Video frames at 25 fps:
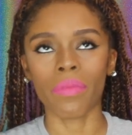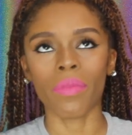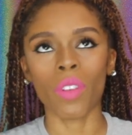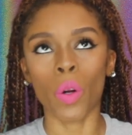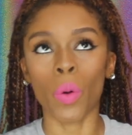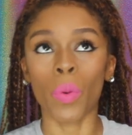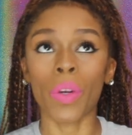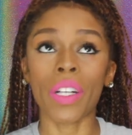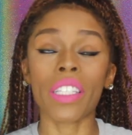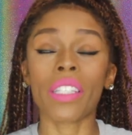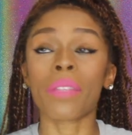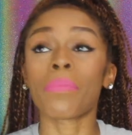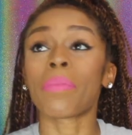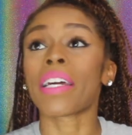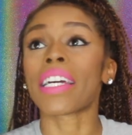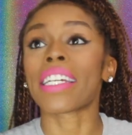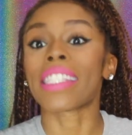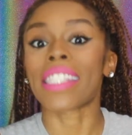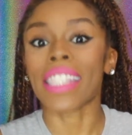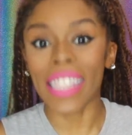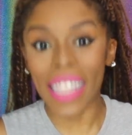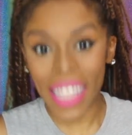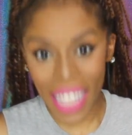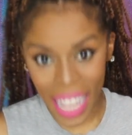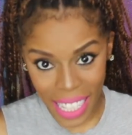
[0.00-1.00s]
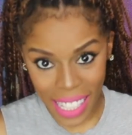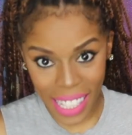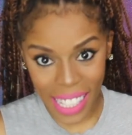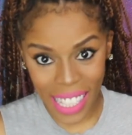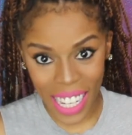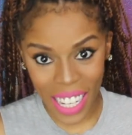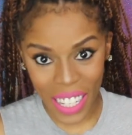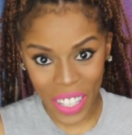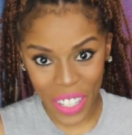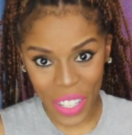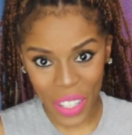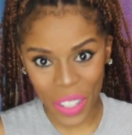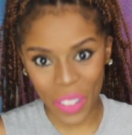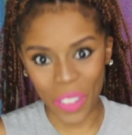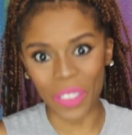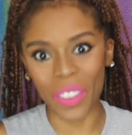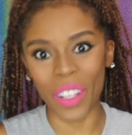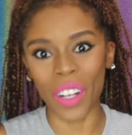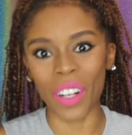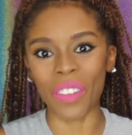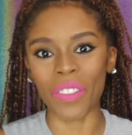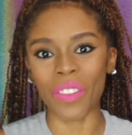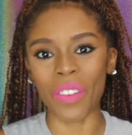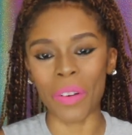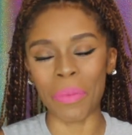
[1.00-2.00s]
Or what is the biggest lesson you
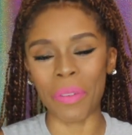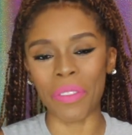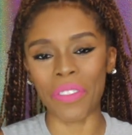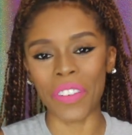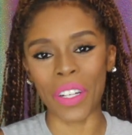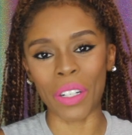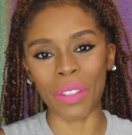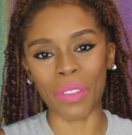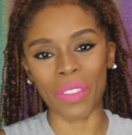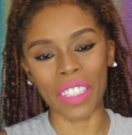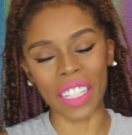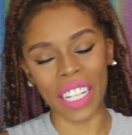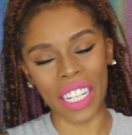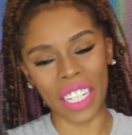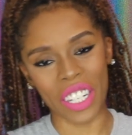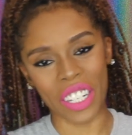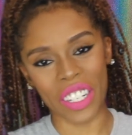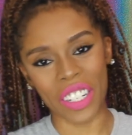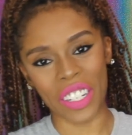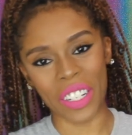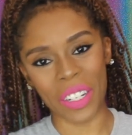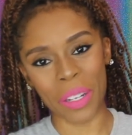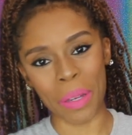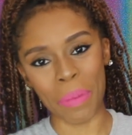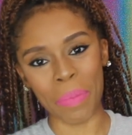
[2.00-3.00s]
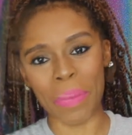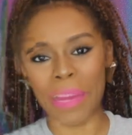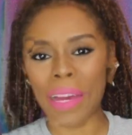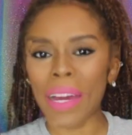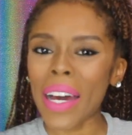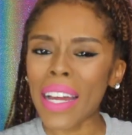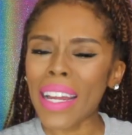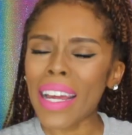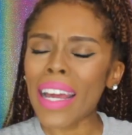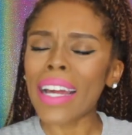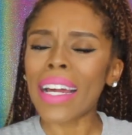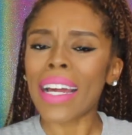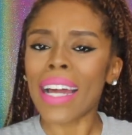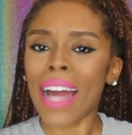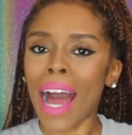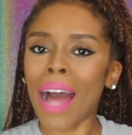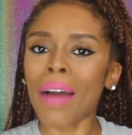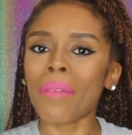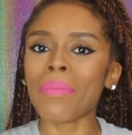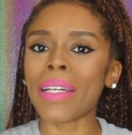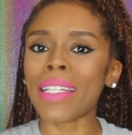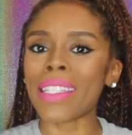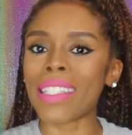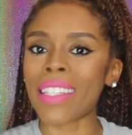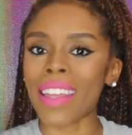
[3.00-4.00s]
learned from a failed relationship? But it
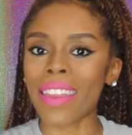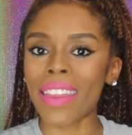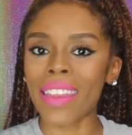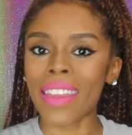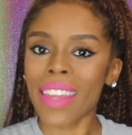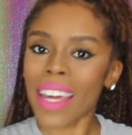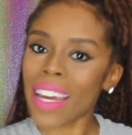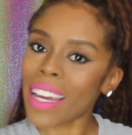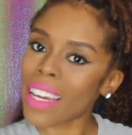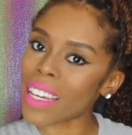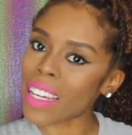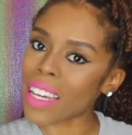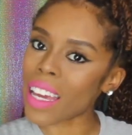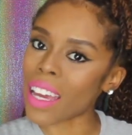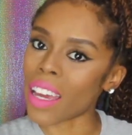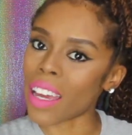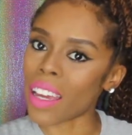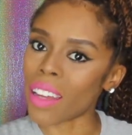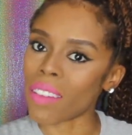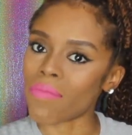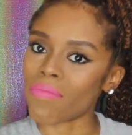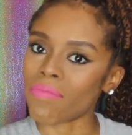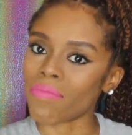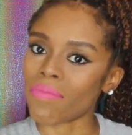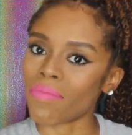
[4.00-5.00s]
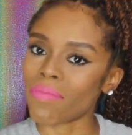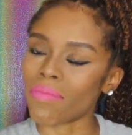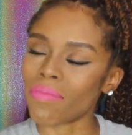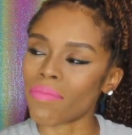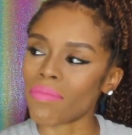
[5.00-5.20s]
got me to thinking,